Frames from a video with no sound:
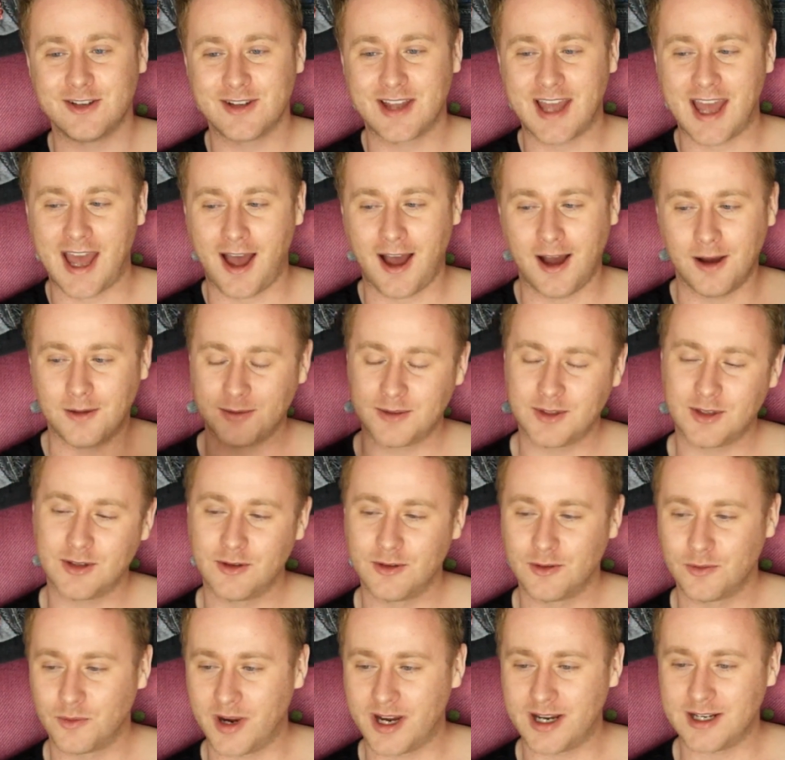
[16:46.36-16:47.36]
you get up to
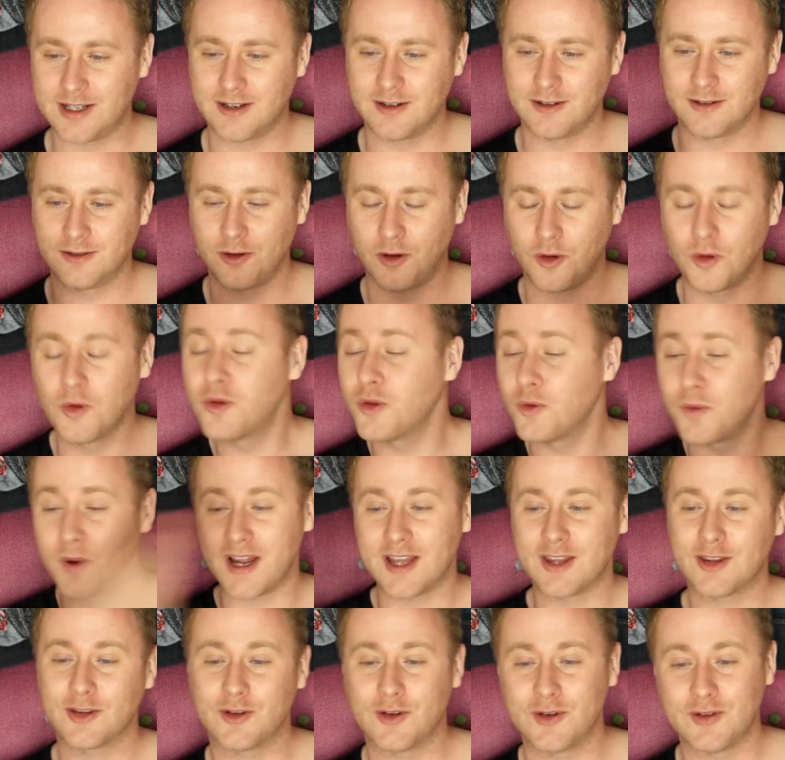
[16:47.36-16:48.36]
the way all the
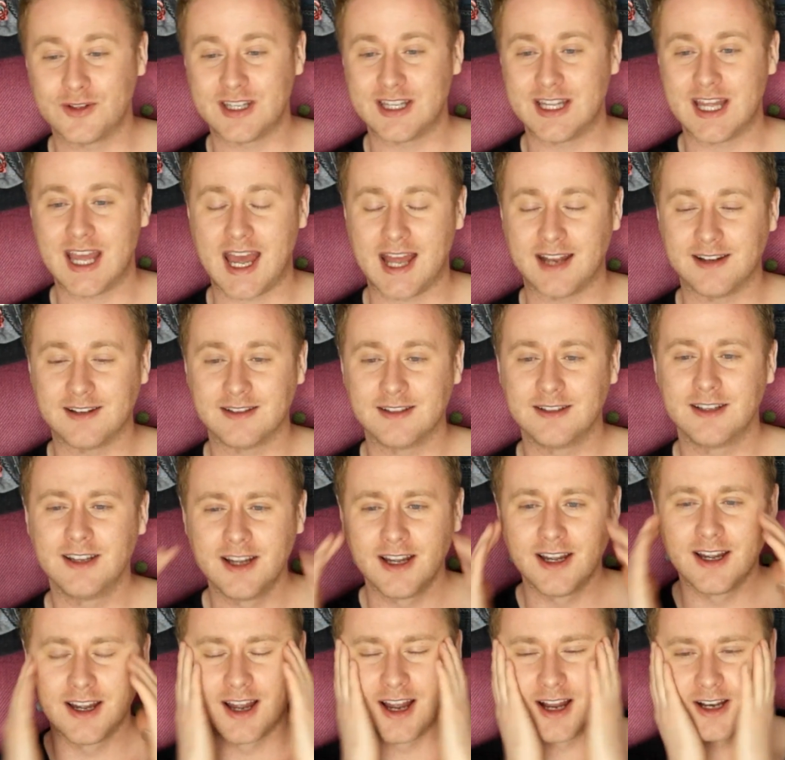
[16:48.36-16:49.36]
way through to the end,
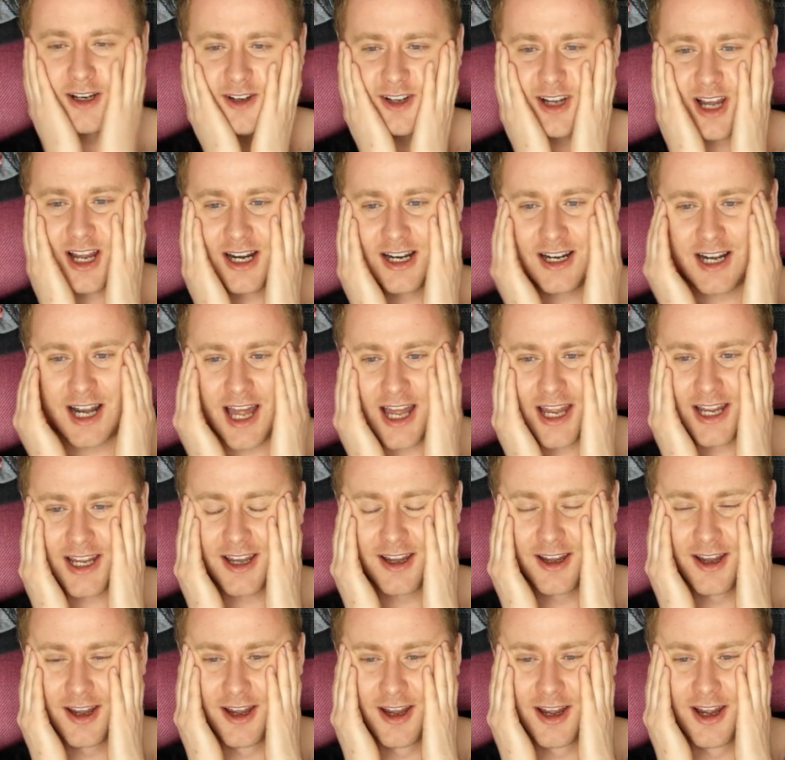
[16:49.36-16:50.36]
and you're kind of
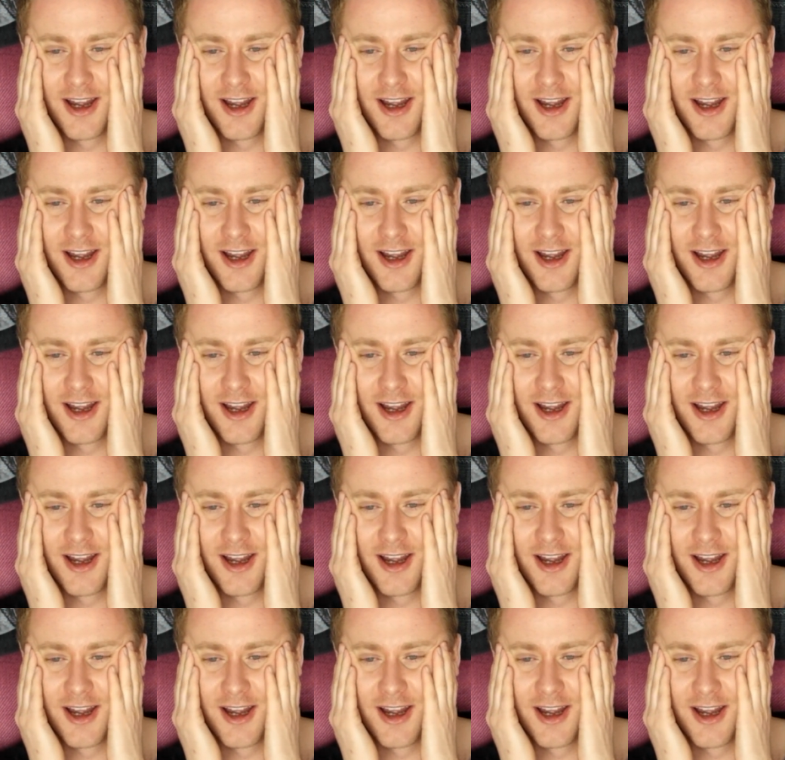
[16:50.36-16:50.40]
like,